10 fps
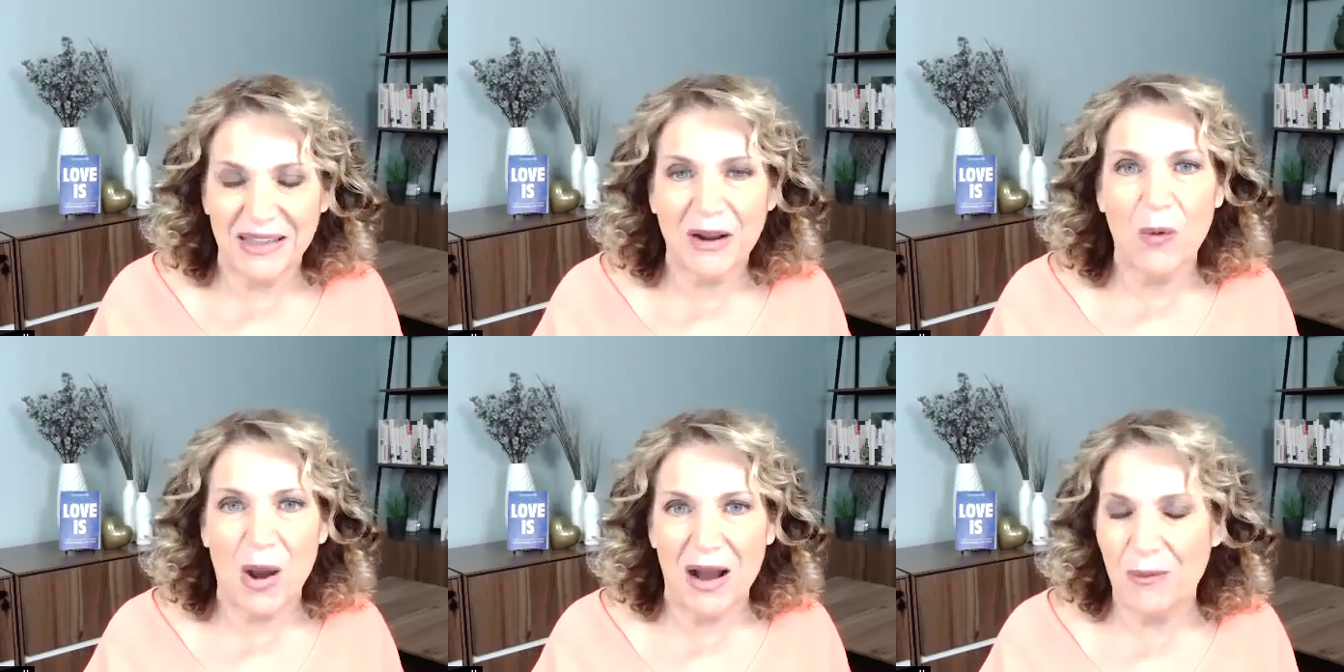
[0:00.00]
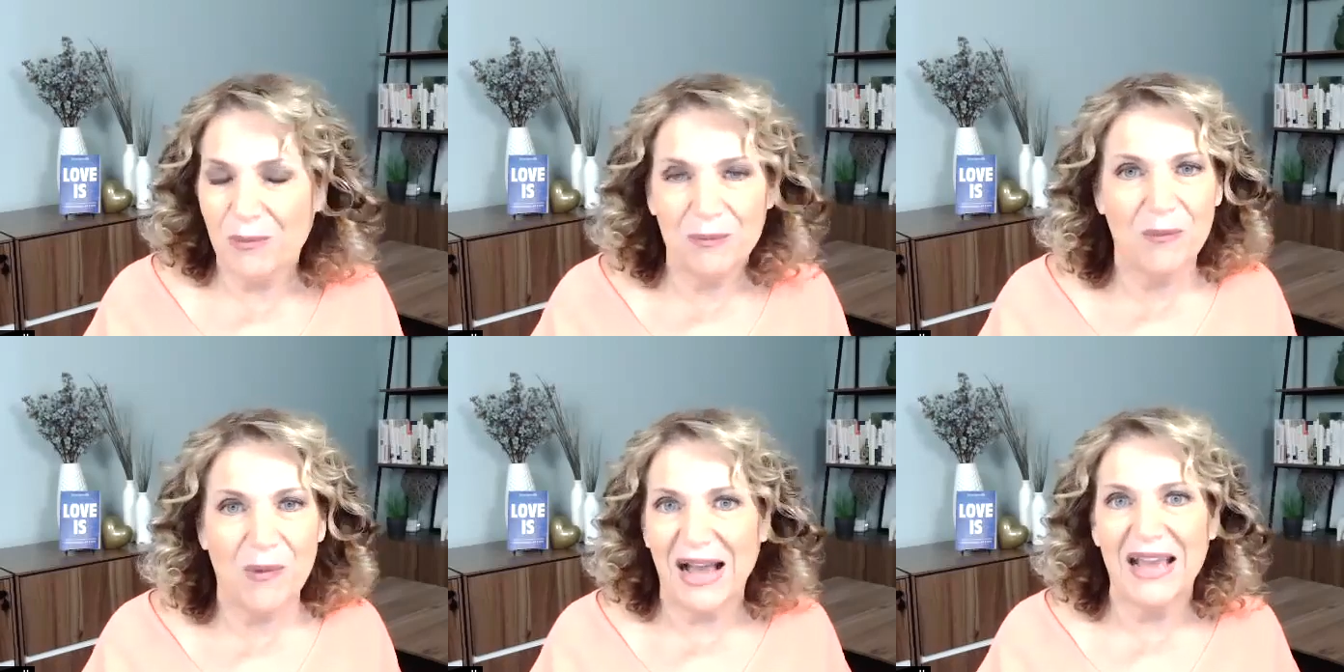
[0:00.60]
Like,
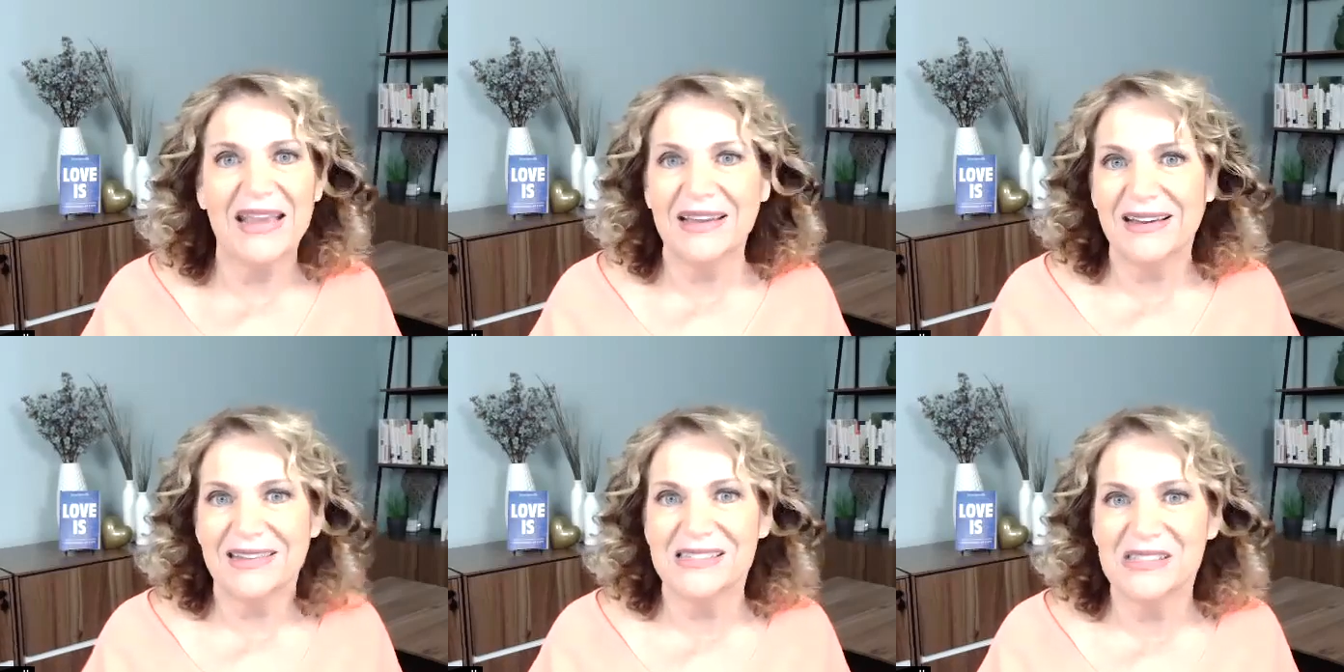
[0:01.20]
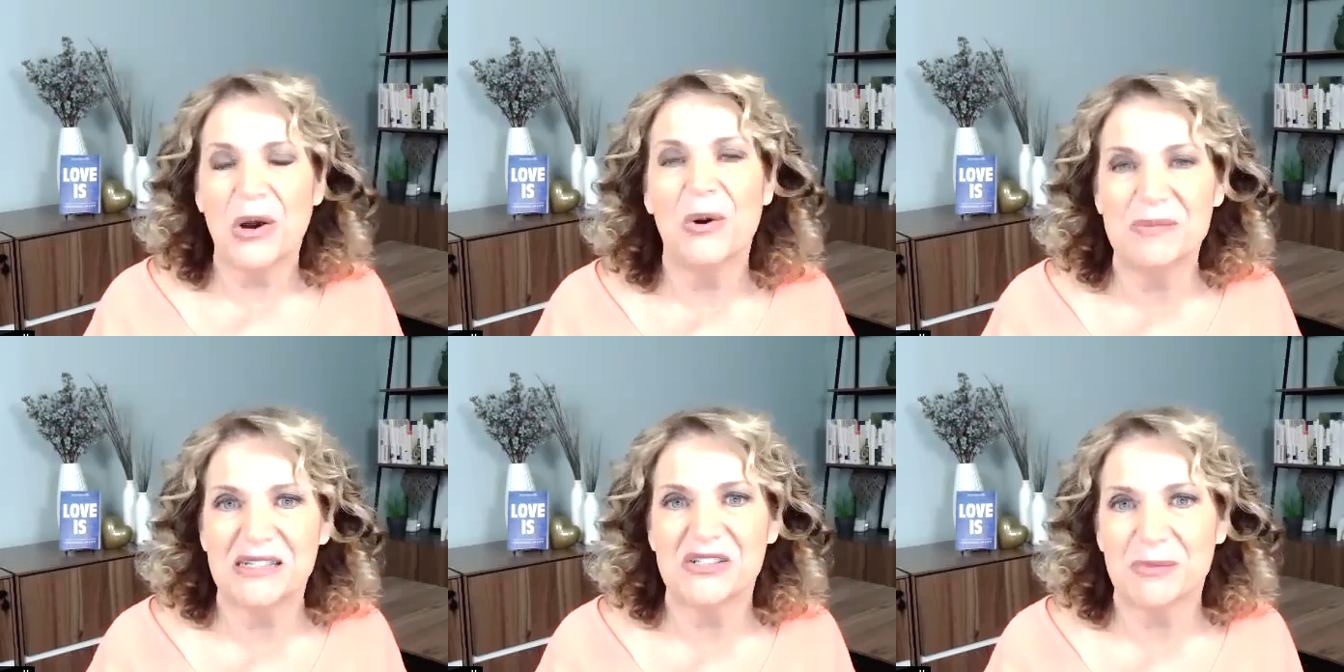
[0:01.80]
why is
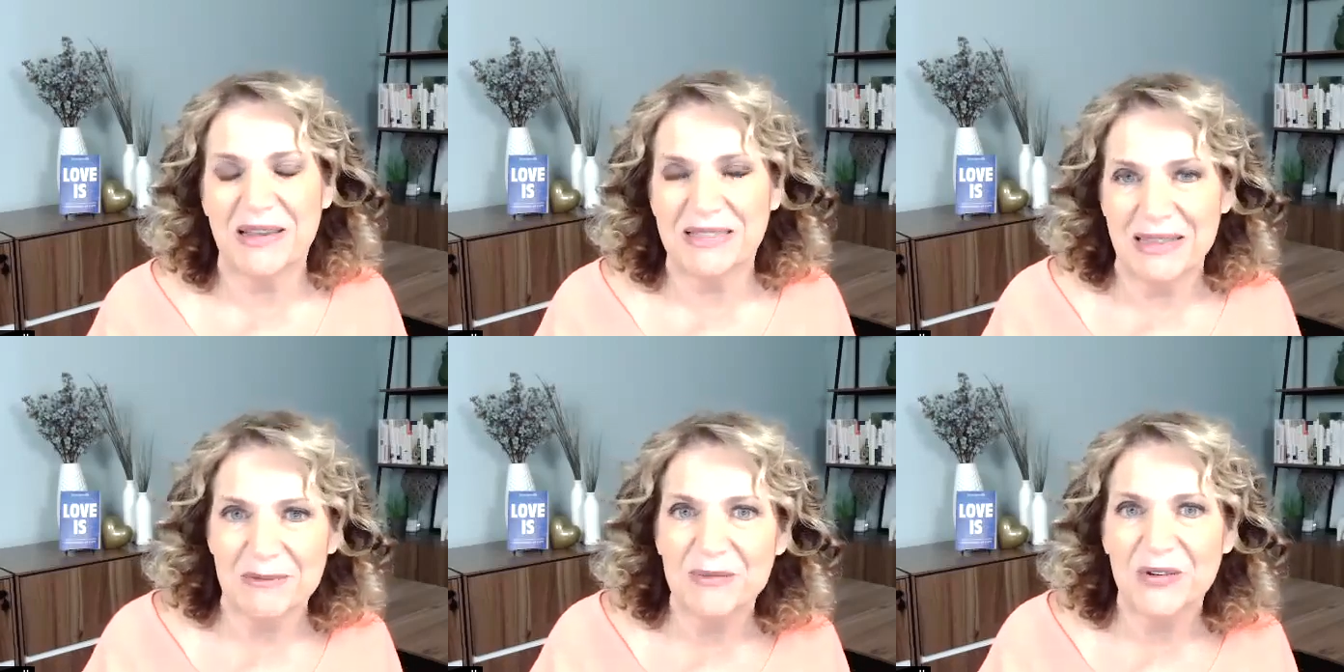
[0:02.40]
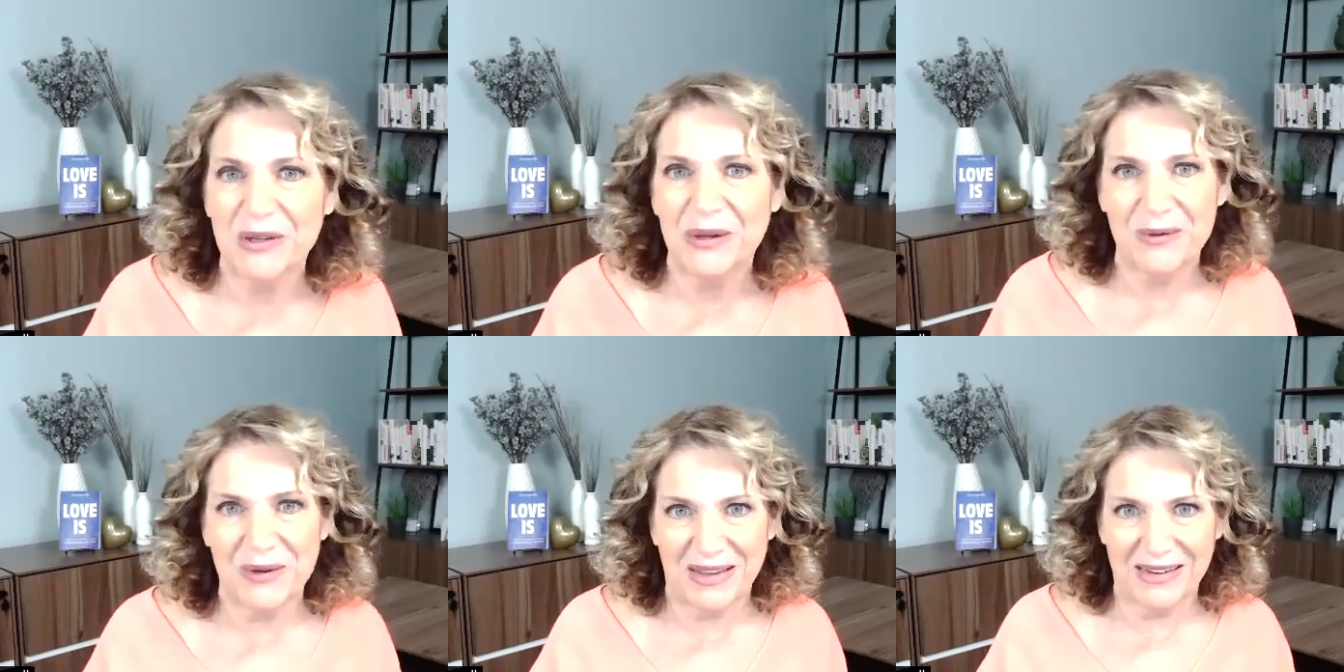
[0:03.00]
hope such a big theme for
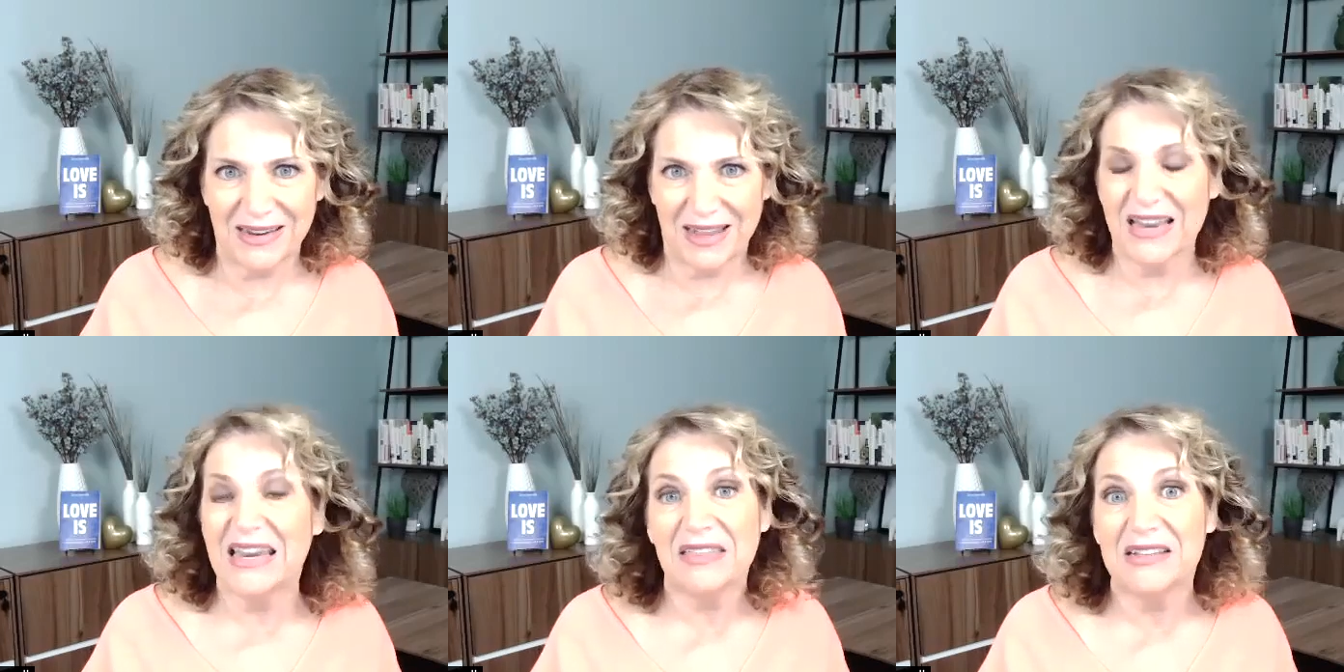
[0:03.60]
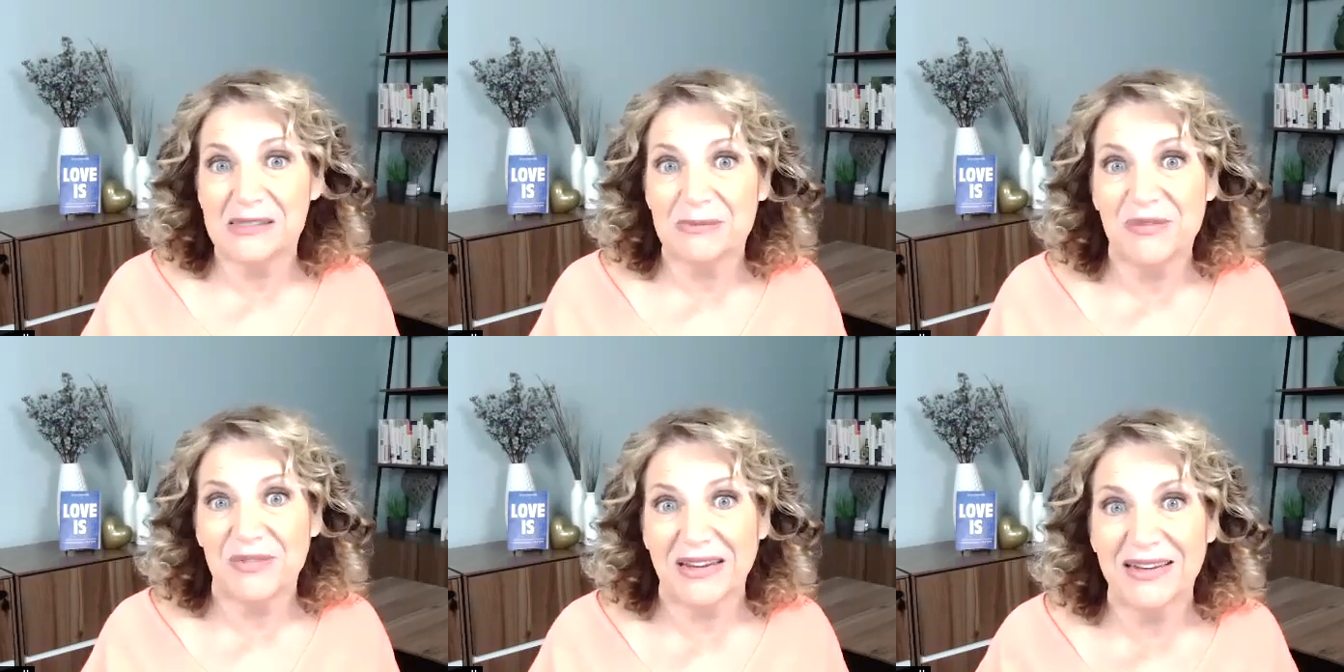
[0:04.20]
you and in this
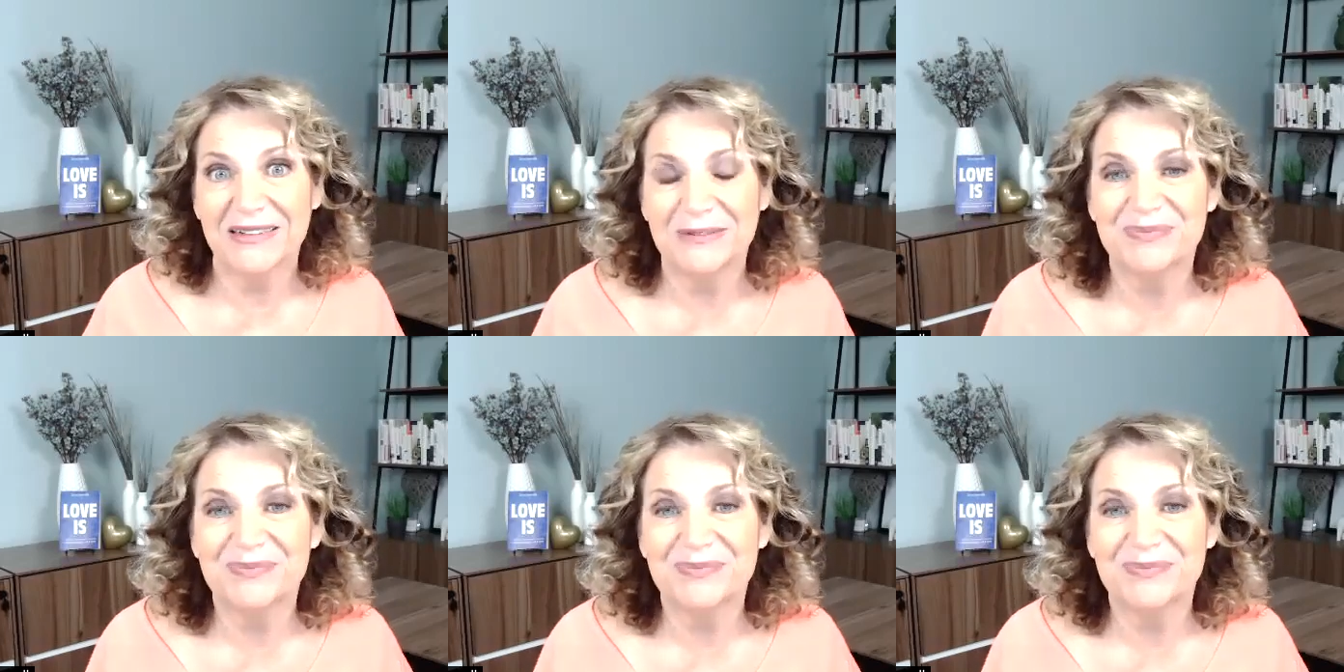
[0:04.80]
movie?